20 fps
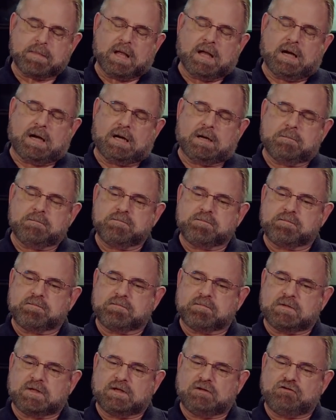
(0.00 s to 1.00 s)
Um,
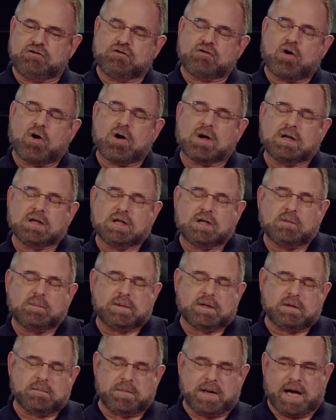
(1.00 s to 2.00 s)
could you talk a little
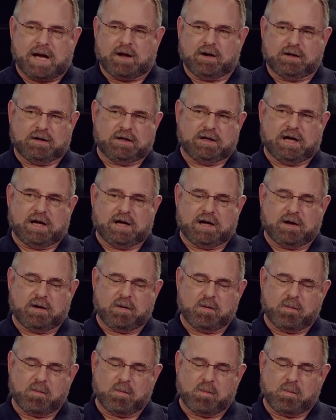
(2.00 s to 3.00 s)
bit about uh,
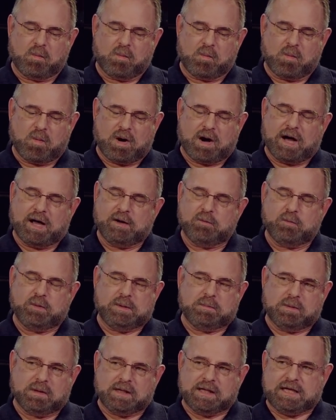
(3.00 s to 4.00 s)
why we
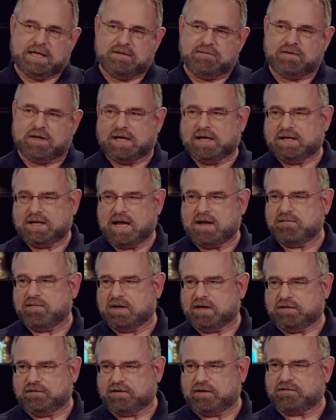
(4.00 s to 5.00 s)
believe King
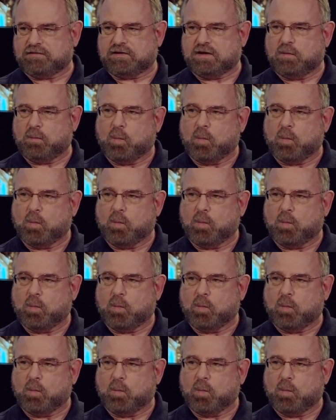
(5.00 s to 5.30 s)
David existed?